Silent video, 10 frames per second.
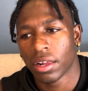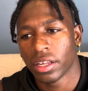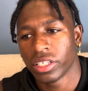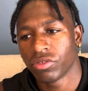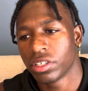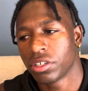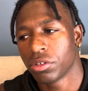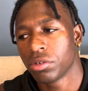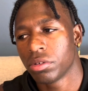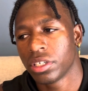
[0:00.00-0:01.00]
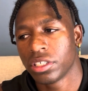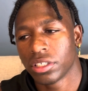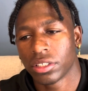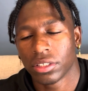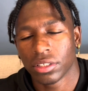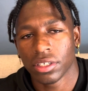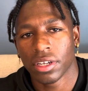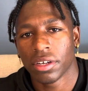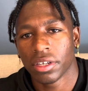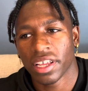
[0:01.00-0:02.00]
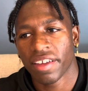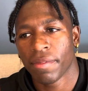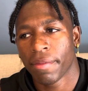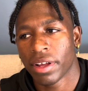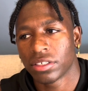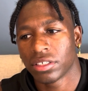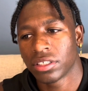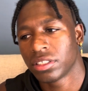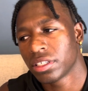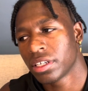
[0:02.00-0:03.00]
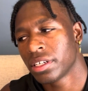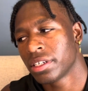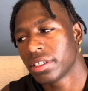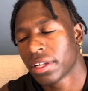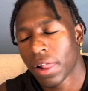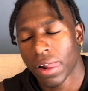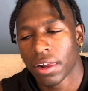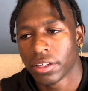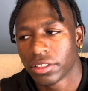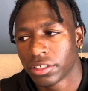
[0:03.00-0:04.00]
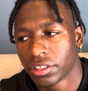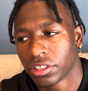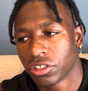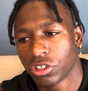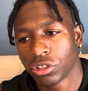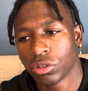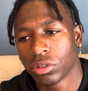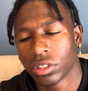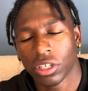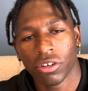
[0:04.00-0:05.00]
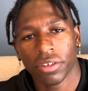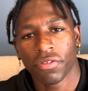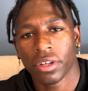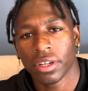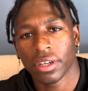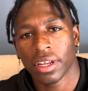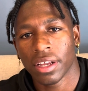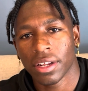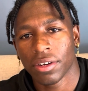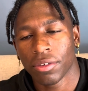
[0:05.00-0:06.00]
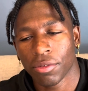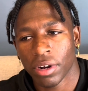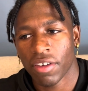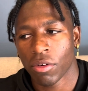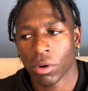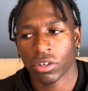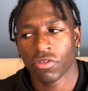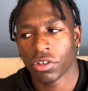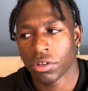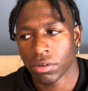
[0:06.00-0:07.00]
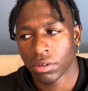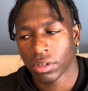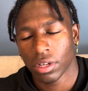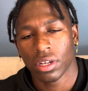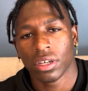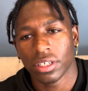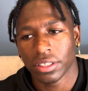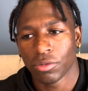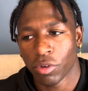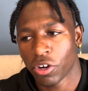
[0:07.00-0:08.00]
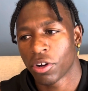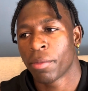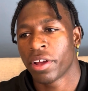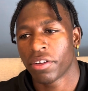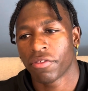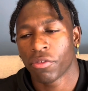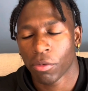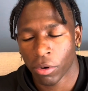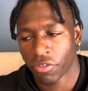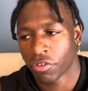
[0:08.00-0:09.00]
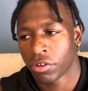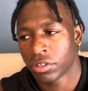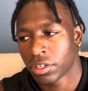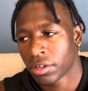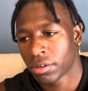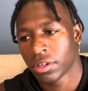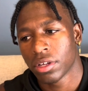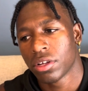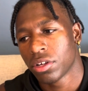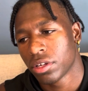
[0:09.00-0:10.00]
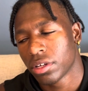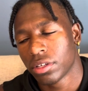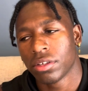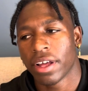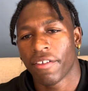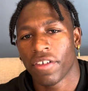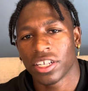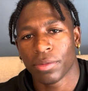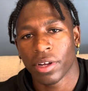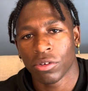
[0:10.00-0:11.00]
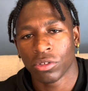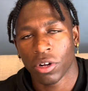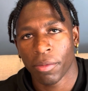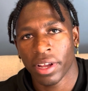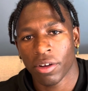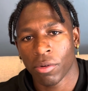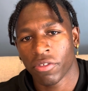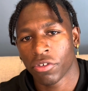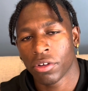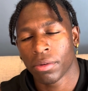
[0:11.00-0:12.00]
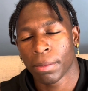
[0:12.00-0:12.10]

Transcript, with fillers: He's really cool. He just you know he gave me a message. He said, just choose a good fit and whatever works for you because we're gonna make it work for you. So you gotta find somebody who's gonna make it work for you.